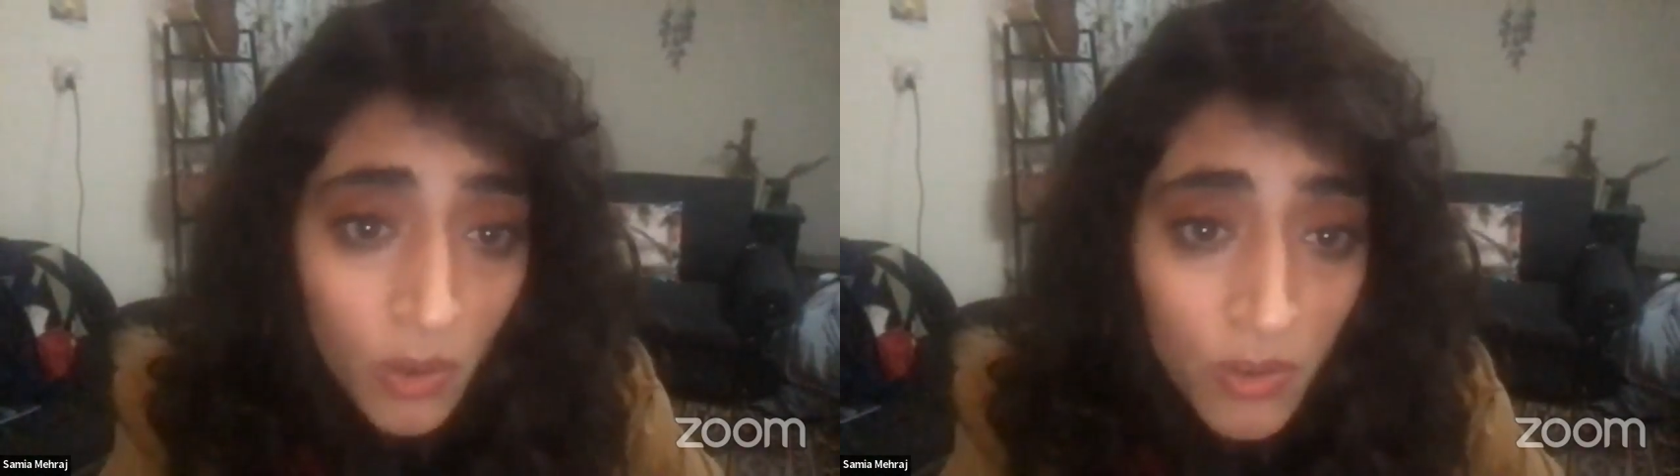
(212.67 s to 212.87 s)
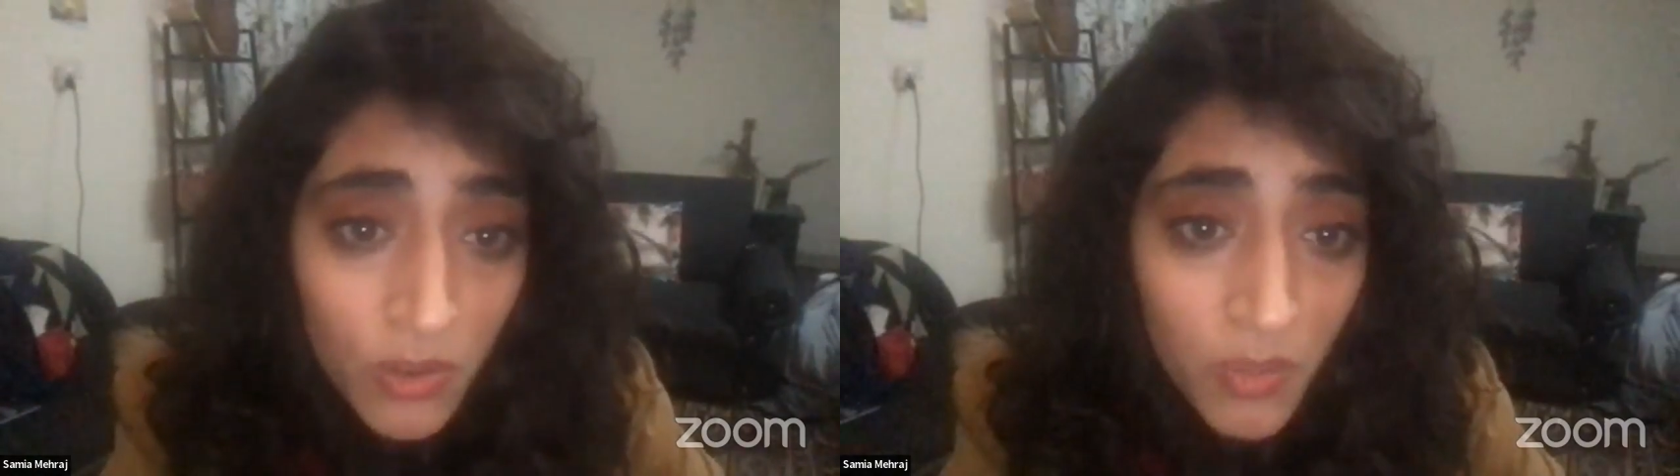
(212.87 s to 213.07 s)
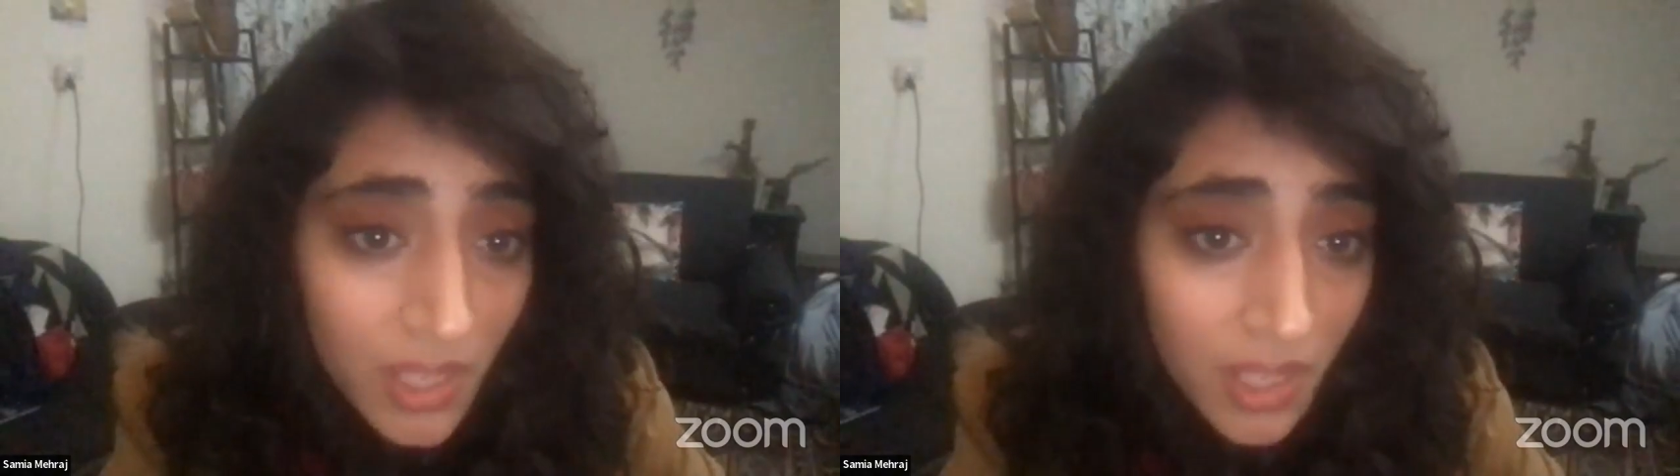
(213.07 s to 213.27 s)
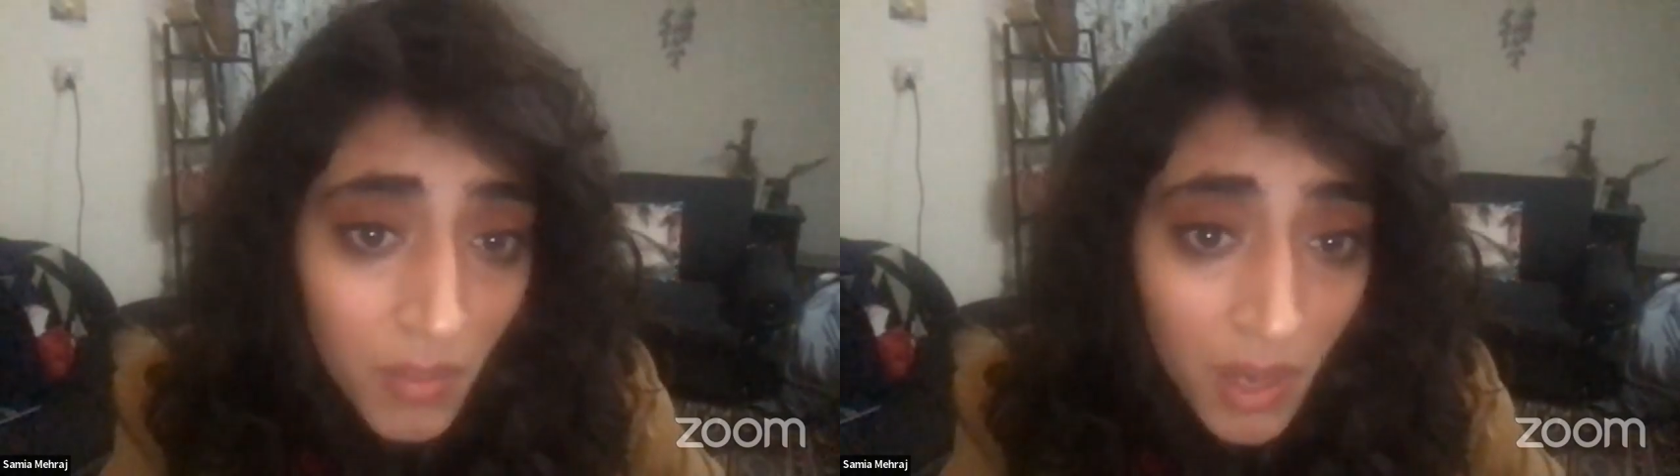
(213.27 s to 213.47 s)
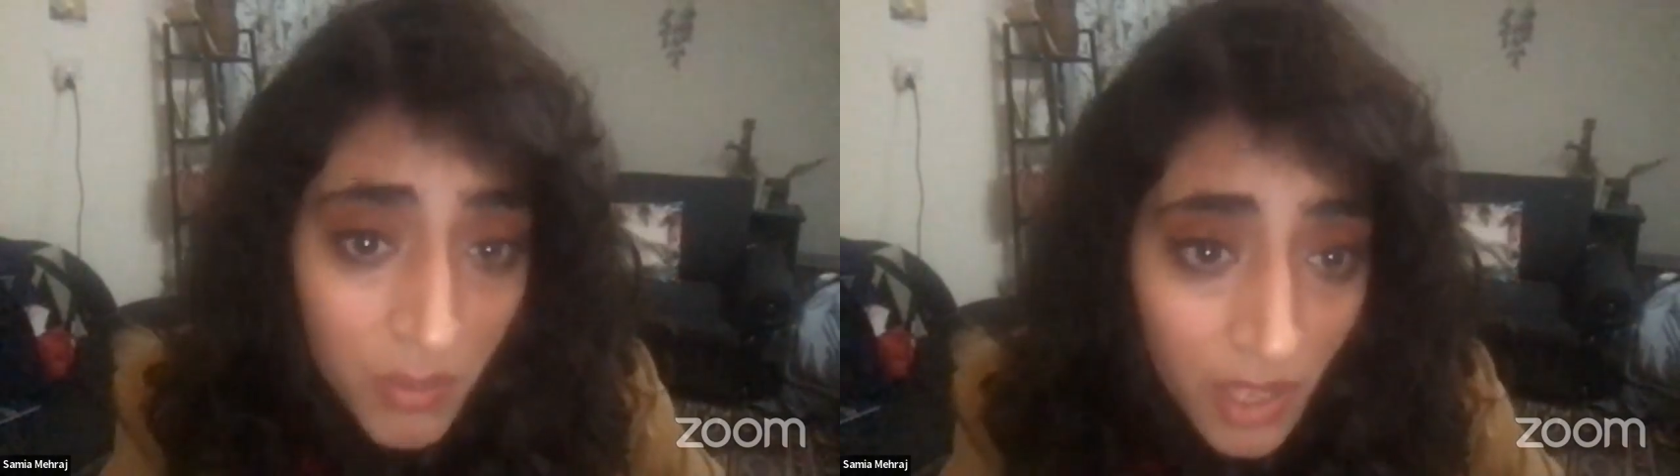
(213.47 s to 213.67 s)
on to me
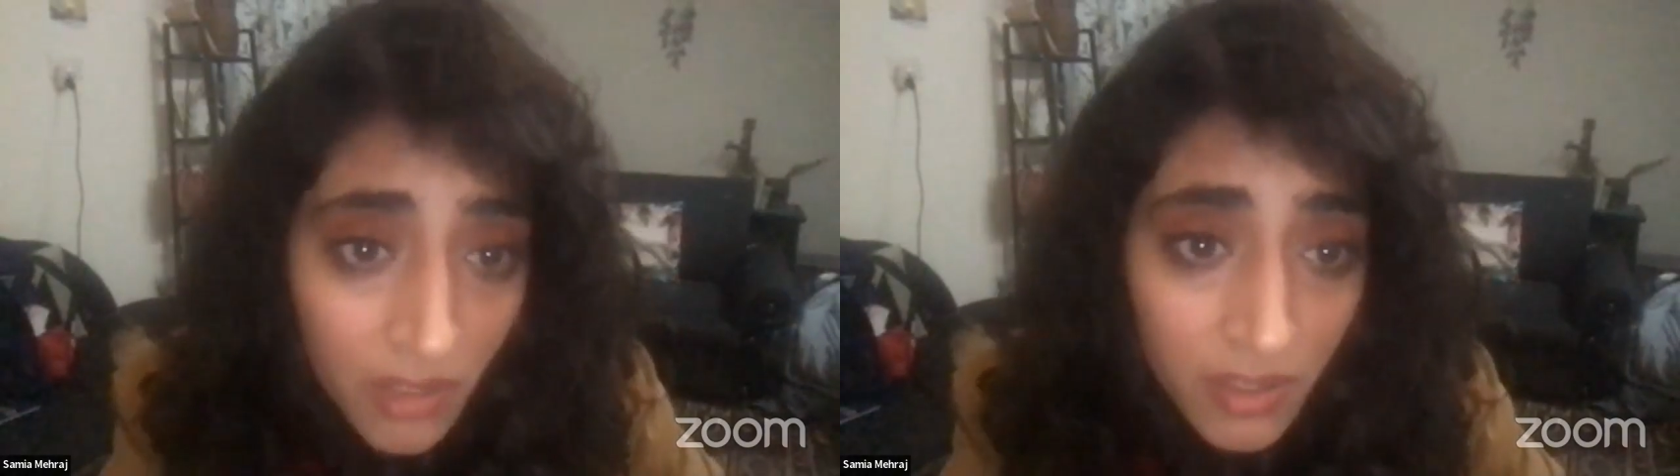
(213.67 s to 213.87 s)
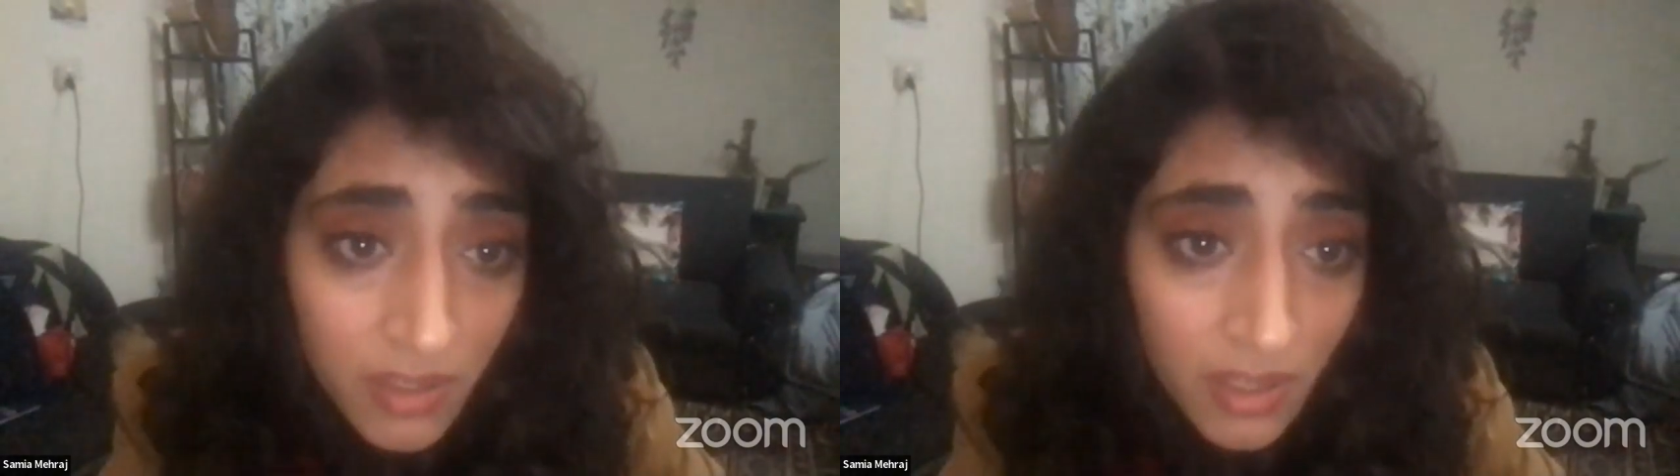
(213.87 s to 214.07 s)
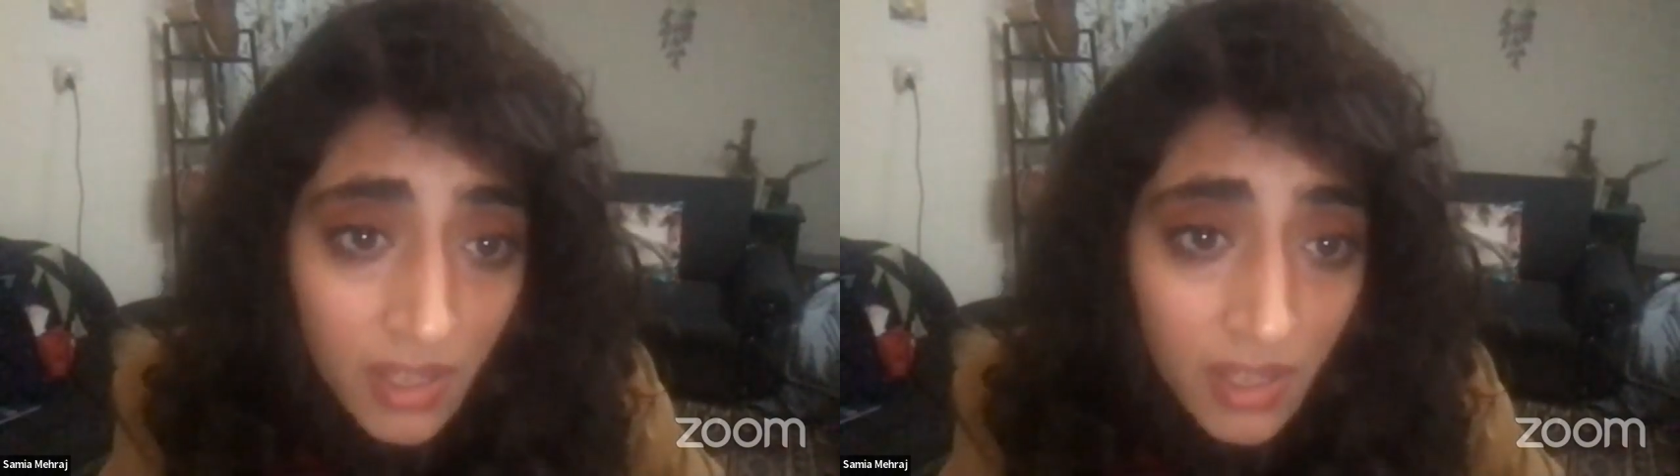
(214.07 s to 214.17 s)
and my brother.